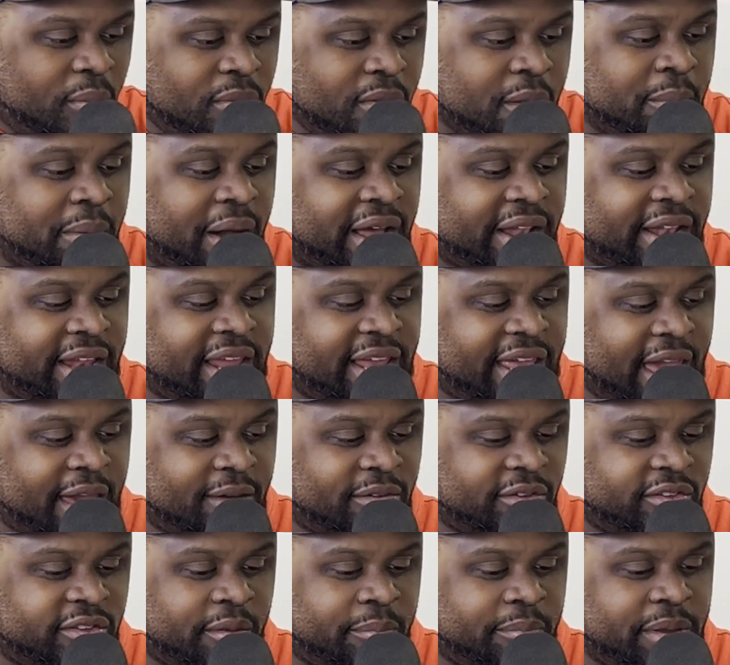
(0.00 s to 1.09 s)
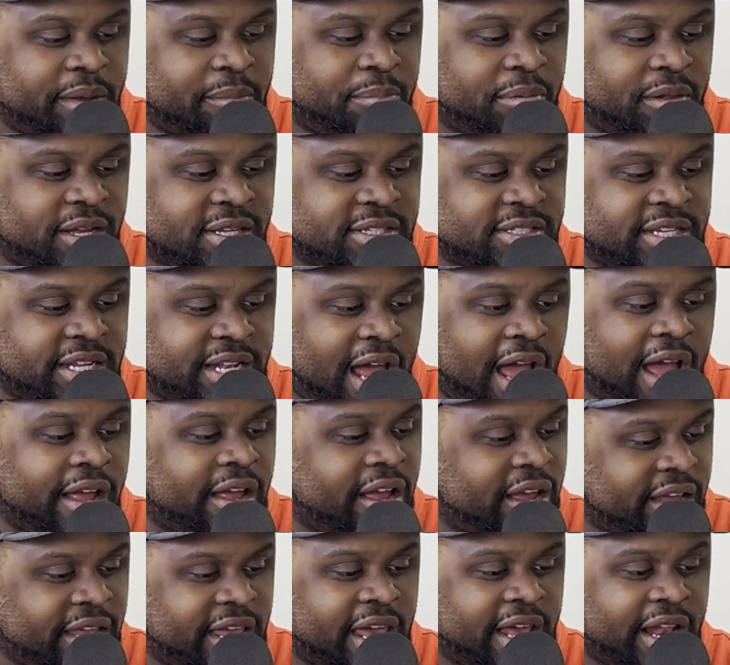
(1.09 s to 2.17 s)
But he gave us a B plus, and I
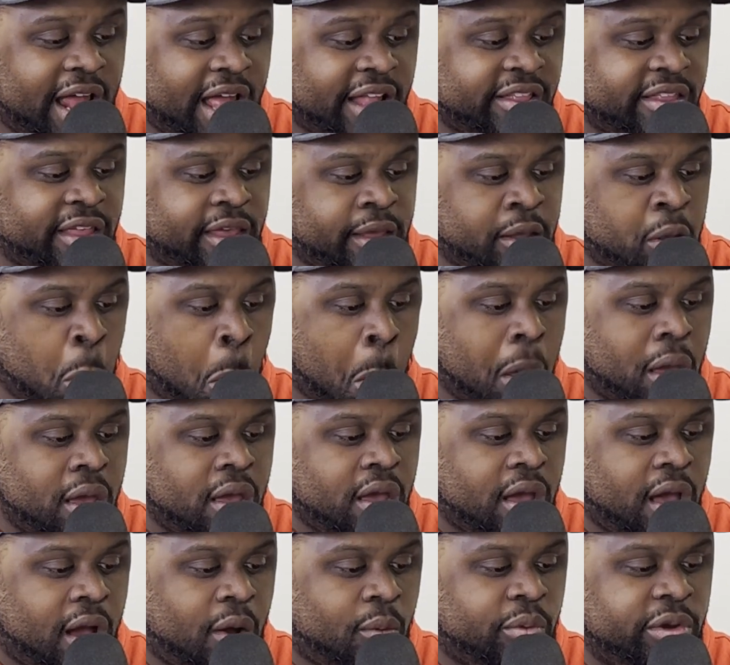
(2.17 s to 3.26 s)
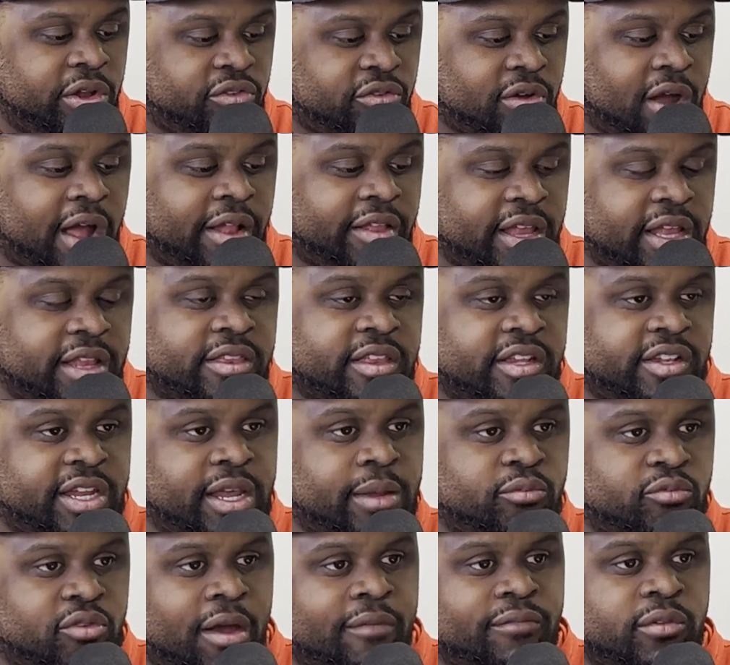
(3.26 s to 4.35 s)
think I think the
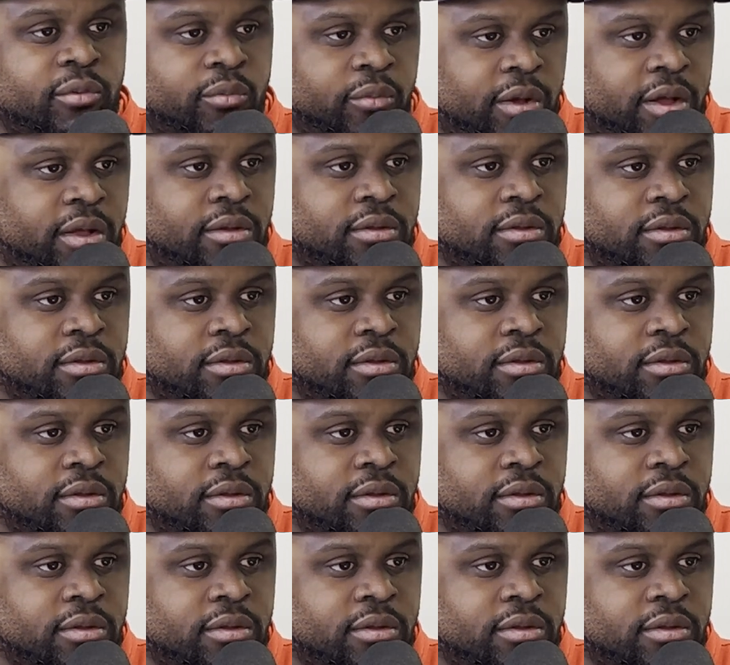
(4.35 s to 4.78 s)
team drafted well.